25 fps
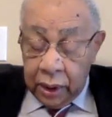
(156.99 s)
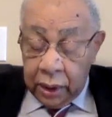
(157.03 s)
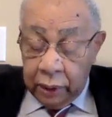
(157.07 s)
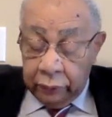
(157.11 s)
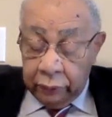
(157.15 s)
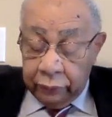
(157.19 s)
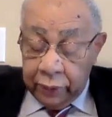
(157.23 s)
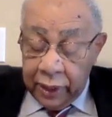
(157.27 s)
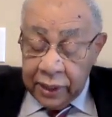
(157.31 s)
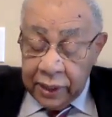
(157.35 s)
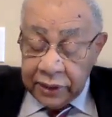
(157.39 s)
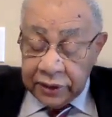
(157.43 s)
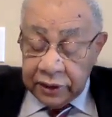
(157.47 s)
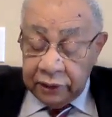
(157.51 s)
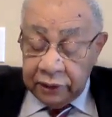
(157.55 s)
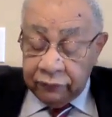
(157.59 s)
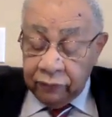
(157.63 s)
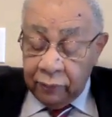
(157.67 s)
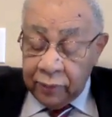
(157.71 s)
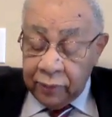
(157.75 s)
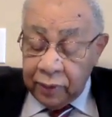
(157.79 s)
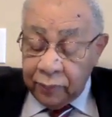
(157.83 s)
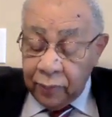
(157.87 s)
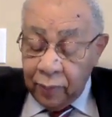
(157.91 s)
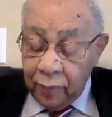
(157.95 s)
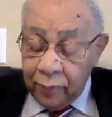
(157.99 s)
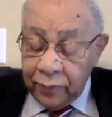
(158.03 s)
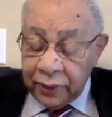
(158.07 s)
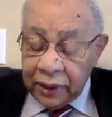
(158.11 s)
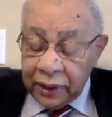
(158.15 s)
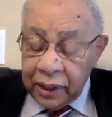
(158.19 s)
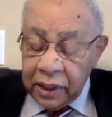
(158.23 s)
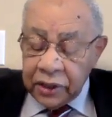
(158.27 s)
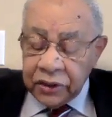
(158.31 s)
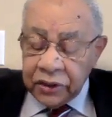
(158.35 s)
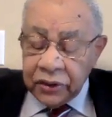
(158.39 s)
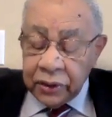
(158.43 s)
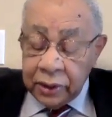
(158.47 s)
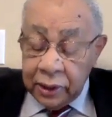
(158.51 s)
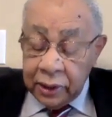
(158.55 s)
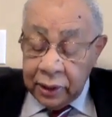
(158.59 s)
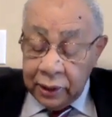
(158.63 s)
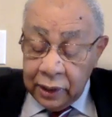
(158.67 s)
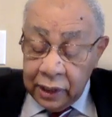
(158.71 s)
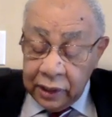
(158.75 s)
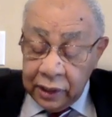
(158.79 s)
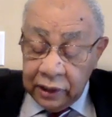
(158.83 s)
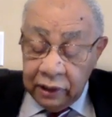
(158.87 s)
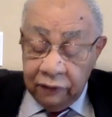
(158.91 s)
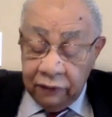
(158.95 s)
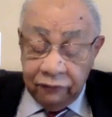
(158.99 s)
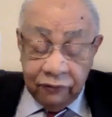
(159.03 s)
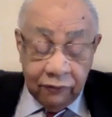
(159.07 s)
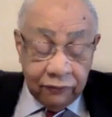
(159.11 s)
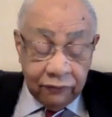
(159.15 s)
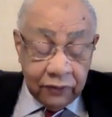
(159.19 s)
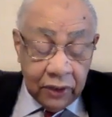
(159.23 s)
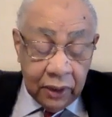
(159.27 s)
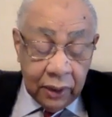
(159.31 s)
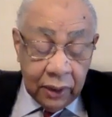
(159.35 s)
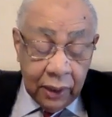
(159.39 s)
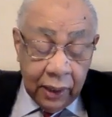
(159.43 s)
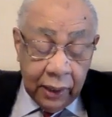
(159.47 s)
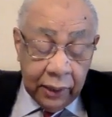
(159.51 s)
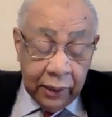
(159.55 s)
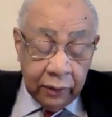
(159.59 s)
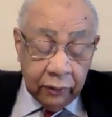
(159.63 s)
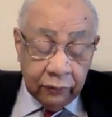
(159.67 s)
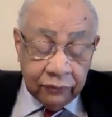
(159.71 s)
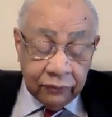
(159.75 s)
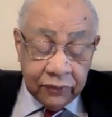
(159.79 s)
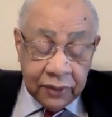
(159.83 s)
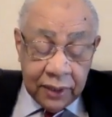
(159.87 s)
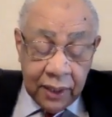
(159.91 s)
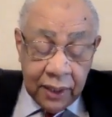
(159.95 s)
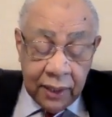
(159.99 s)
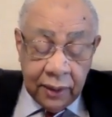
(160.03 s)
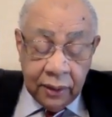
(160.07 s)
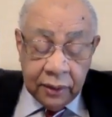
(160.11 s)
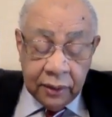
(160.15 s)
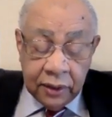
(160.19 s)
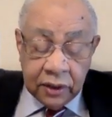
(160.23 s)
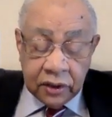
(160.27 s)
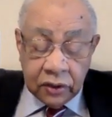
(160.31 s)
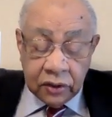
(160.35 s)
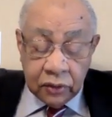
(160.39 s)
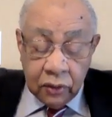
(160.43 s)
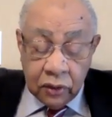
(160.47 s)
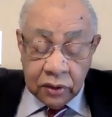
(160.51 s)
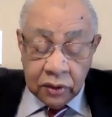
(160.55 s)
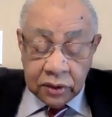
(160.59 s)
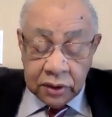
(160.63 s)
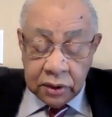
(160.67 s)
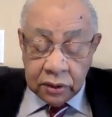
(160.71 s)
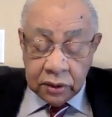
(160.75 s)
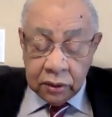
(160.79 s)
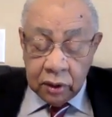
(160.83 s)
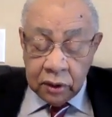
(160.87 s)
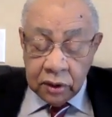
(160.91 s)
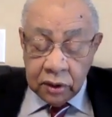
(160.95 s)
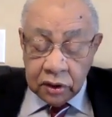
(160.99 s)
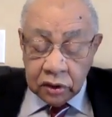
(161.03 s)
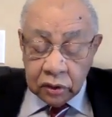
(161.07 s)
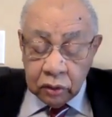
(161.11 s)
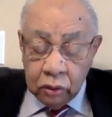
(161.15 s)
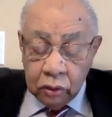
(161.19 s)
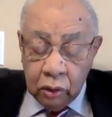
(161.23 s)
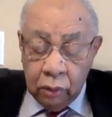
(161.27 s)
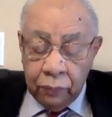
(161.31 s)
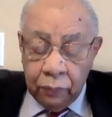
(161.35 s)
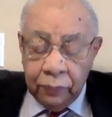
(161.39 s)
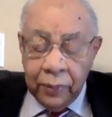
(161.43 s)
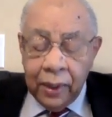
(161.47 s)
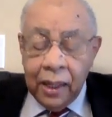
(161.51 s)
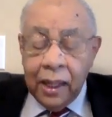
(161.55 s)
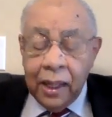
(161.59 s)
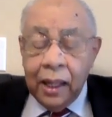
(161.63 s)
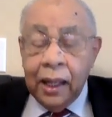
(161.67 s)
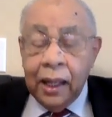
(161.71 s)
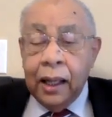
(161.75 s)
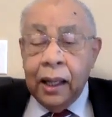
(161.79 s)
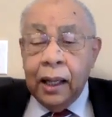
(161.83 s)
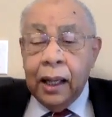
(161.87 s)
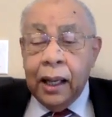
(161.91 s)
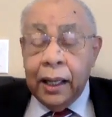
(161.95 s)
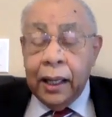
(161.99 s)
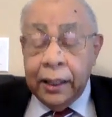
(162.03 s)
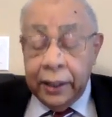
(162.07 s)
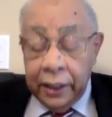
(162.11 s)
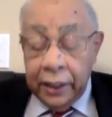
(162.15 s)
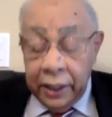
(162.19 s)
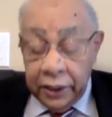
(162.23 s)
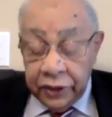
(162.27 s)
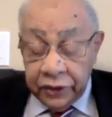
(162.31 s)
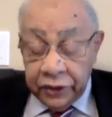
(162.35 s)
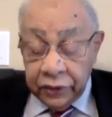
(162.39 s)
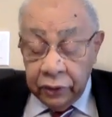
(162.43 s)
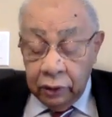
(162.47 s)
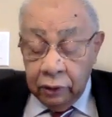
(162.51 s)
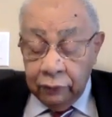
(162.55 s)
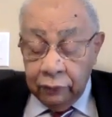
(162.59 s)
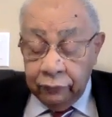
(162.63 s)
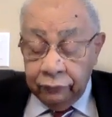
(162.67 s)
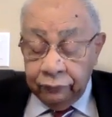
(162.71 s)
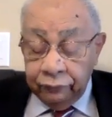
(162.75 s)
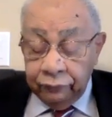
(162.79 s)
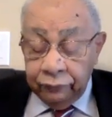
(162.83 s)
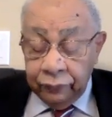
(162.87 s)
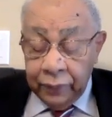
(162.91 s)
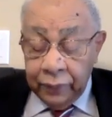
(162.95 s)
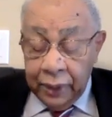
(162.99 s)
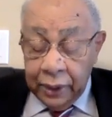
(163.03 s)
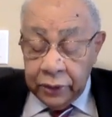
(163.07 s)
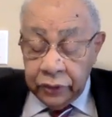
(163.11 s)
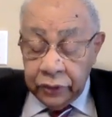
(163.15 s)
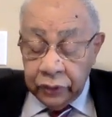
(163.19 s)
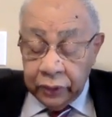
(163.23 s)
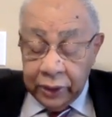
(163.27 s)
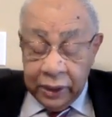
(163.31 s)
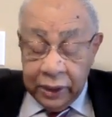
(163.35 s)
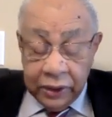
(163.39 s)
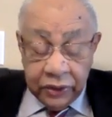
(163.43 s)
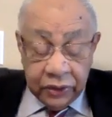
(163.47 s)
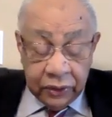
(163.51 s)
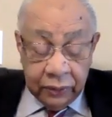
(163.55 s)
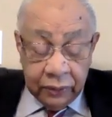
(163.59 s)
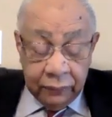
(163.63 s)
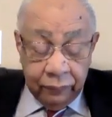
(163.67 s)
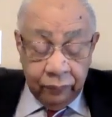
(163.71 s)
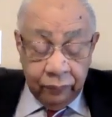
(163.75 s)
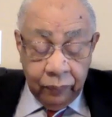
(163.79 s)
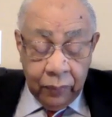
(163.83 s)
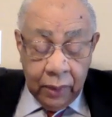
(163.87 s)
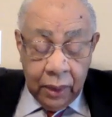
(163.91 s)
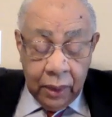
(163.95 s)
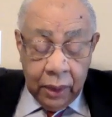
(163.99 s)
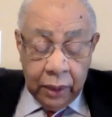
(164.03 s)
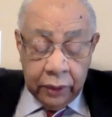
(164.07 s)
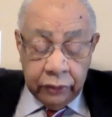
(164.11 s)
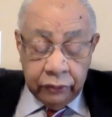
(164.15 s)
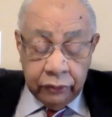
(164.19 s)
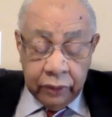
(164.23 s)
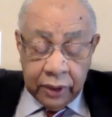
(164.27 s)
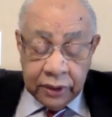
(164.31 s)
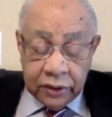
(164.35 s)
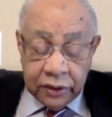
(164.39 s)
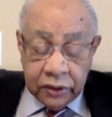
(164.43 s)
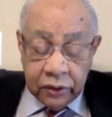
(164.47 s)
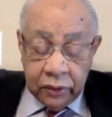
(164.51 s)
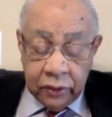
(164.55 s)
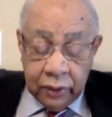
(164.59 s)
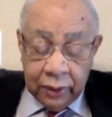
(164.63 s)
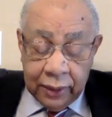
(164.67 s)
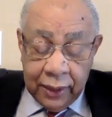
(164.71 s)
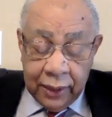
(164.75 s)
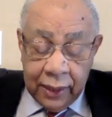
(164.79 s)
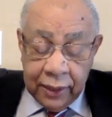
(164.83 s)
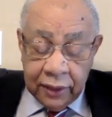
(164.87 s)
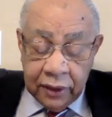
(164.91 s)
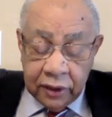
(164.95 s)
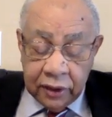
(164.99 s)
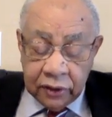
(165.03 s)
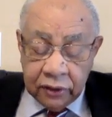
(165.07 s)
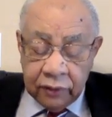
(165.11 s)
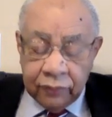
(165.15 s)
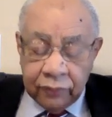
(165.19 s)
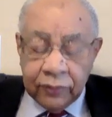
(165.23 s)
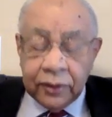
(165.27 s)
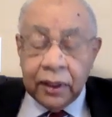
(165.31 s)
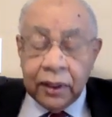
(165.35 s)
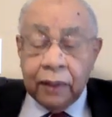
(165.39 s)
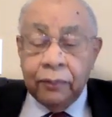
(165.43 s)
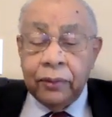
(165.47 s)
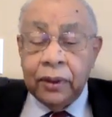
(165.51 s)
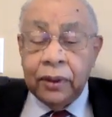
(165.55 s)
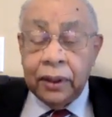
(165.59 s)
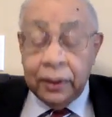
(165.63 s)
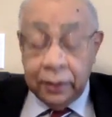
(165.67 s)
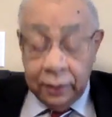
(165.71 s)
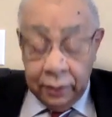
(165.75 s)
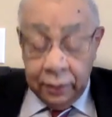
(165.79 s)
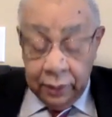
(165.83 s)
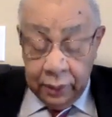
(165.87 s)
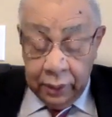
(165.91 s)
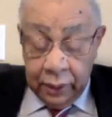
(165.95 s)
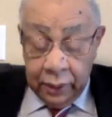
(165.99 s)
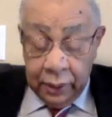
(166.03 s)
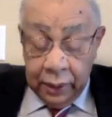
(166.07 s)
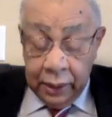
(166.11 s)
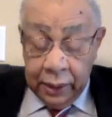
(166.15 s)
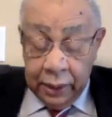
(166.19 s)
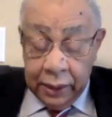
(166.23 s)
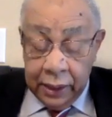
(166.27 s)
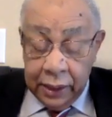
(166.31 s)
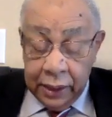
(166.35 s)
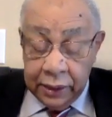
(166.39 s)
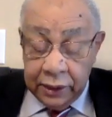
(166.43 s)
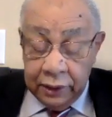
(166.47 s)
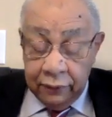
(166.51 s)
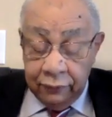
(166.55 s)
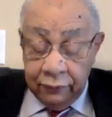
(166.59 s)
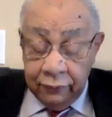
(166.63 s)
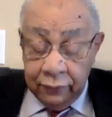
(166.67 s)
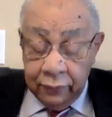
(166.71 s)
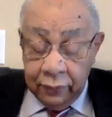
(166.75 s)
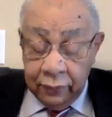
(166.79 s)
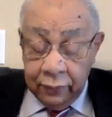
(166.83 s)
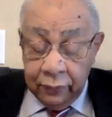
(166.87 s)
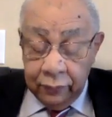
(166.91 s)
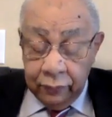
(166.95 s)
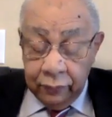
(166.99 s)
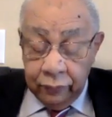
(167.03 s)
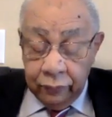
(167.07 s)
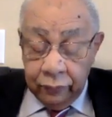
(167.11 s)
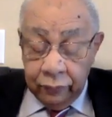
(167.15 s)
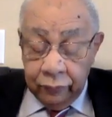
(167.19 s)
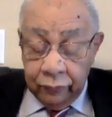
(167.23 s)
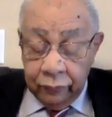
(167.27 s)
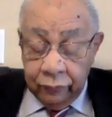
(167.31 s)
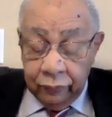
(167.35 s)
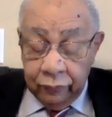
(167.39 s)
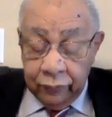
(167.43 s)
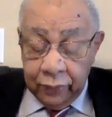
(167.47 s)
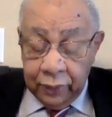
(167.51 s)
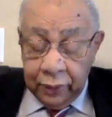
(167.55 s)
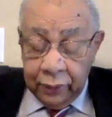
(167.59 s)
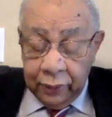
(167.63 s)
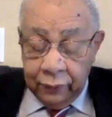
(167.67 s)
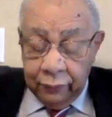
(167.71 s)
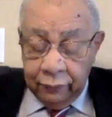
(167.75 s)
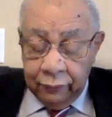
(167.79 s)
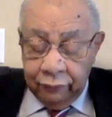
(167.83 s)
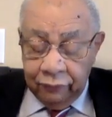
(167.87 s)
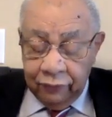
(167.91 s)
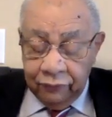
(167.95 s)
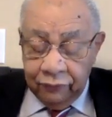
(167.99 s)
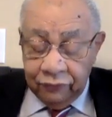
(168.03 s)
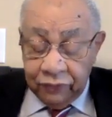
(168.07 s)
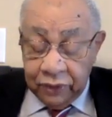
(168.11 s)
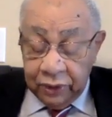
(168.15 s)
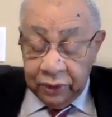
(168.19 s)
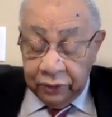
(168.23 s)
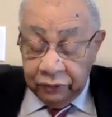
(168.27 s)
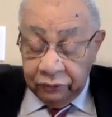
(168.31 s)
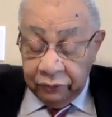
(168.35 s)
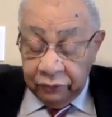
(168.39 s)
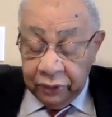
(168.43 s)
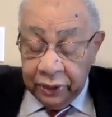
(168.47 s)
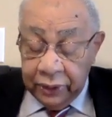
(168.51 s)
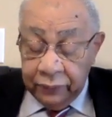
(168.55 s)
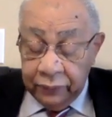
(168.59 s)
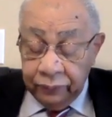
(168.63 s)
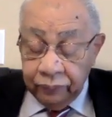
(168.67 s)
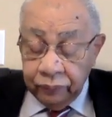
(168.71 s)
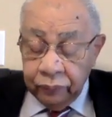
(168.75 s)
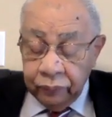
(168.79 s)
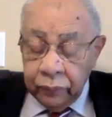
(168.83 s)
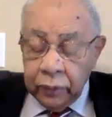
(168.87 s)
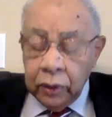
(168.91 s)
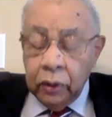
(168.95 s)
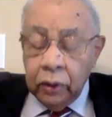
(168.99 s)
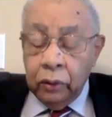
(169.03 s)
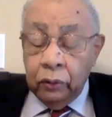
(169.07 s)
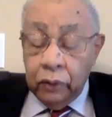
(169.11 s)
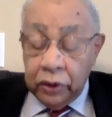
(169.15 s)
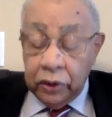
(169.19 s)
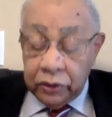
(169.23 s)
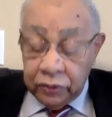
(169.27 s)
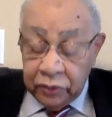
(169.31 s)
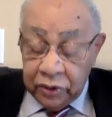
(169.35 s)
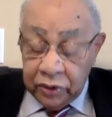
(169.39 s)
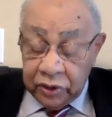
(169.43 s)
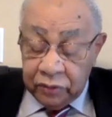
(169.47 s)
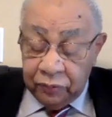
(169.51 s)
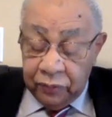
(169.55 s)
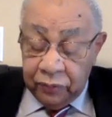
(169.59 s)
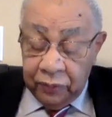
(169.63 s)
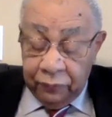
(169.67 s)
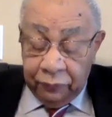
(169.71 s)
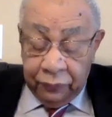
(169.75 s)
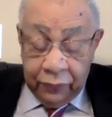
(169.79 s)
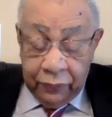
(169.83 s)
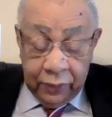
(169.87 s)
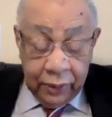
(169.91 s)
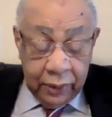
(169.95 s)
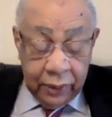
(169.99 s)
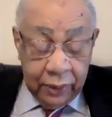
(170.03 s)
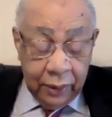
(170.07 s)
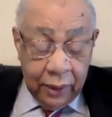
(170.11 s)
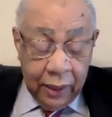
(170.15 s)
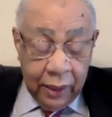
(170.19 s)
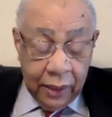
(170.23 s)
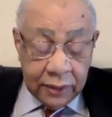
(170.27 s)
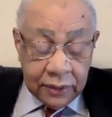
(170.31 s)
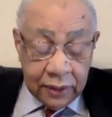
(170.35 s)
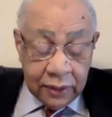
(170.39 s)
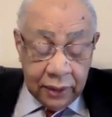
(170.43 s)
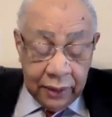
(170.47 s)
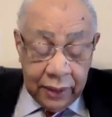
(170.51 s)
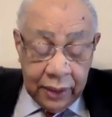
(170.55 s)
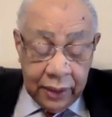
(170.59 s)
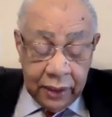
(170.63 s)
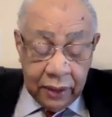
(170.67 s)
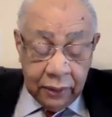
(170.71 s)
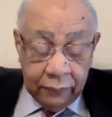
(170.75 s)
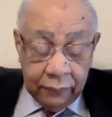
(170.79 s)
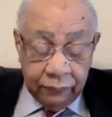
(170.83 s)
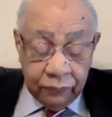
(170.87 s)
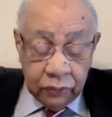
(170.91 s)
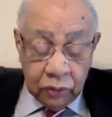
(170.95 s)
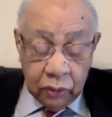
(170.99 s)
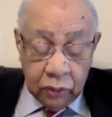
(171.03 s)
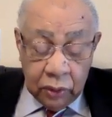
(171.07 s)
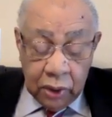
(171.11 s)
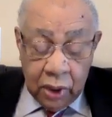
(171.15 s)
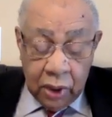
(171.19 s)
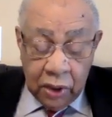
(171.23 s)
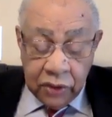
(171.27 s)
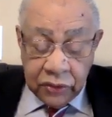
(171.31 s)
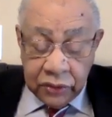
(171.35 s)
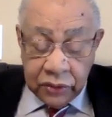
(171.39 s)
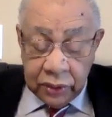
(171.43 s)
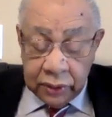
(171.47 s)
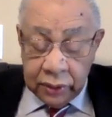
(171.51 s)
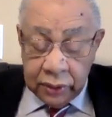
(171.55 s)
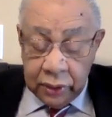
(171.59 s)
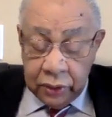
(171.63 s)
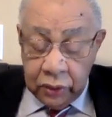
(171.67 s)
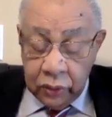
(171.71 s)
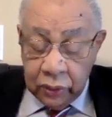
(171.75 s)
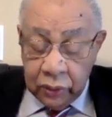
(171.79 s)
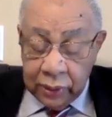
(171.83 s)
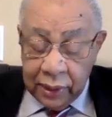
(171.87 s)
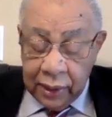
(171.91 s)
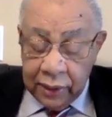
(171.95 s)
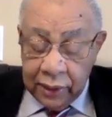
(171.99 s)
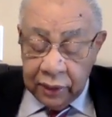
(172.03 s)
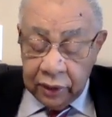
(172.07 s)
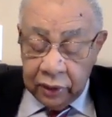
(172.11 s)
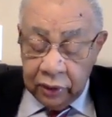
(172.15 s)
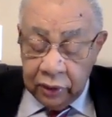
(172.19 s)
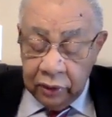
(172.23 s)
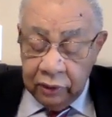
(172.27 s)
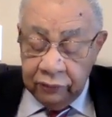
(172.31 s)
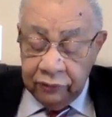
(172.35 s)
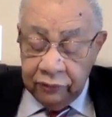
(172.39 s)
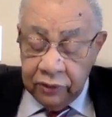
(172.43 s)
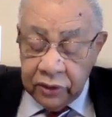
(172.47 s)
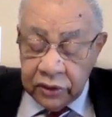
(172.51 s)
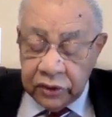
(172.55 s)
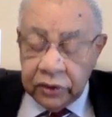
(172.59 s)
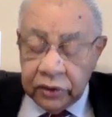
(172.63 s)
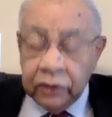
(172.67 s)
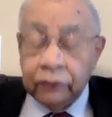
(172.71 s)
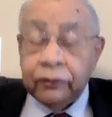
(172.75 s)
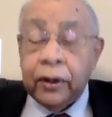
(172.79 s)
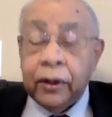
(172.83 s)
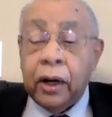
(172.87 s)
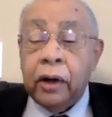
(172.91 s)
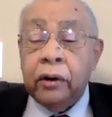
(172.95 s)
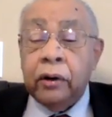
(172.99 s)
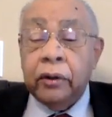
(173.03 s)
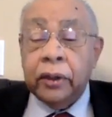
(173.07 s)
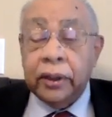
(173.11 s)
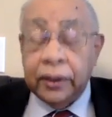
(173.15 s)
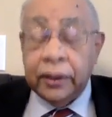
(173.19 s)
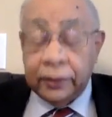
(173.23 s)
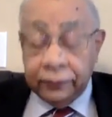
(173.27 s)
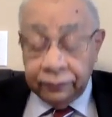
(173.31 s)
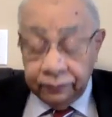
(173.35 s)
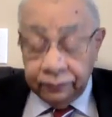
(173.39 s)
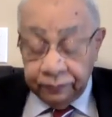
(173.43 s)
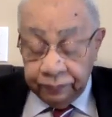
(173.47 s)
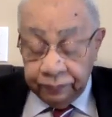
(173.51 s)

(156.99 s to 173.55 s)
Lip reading: arising from the publication in 1859 of 10 discourses on the scope and nature of education addressed to the Catholics of Dublin in 1853, which was prepared as a lead-up to launching the new Catholic University of Ireland.